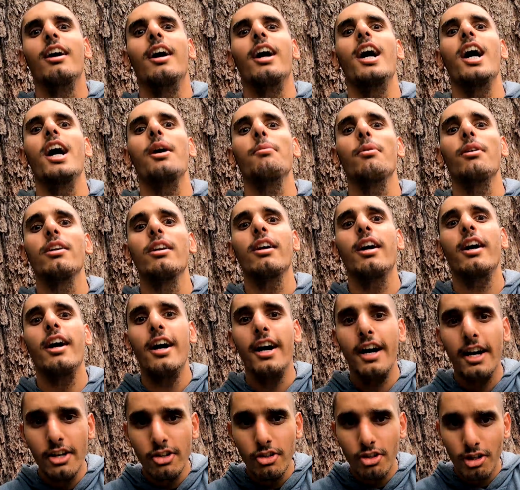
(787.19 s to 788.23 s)
I
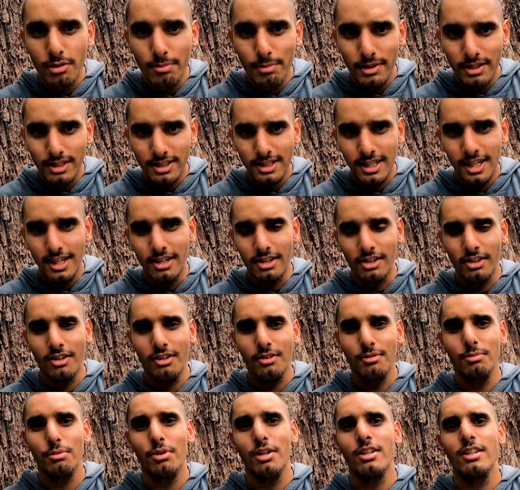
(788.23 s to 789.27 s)
100%
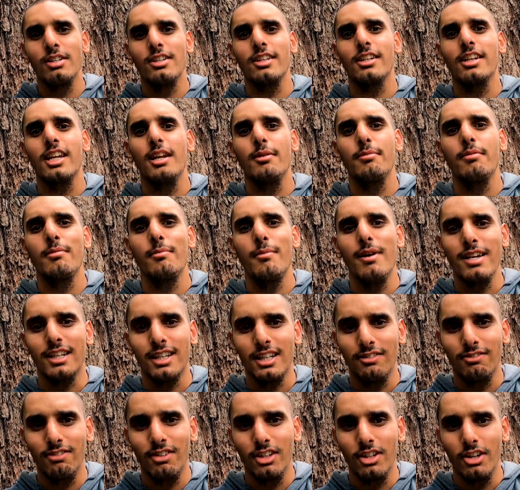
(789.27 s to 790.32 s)
want to keep
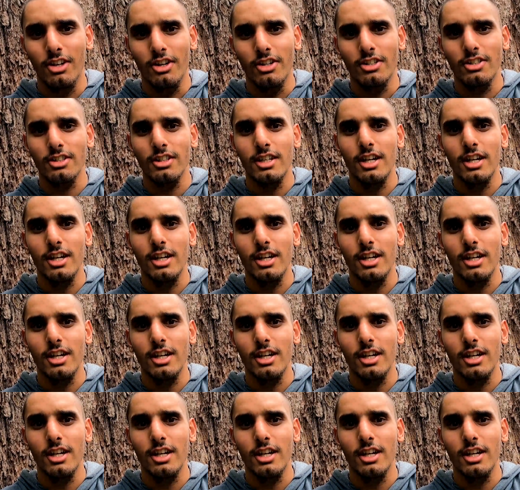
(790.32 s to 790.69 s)
making videos.